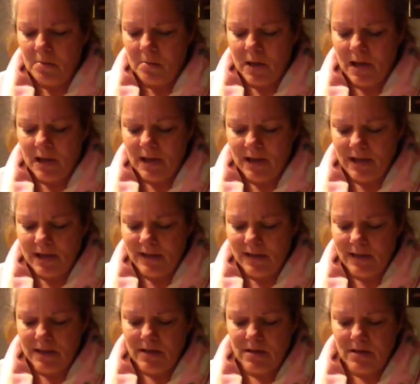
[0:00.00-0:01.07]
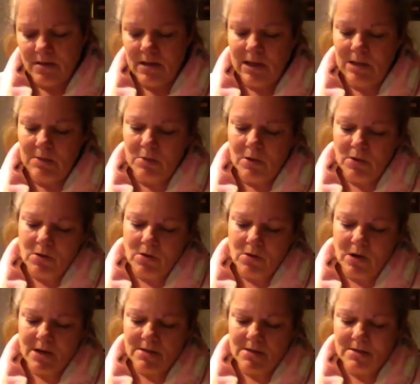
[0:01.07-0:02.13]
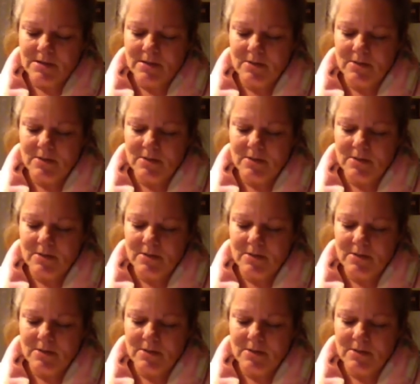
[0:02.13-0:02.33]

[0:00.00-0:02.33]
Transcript: Polly Clear Hero Arts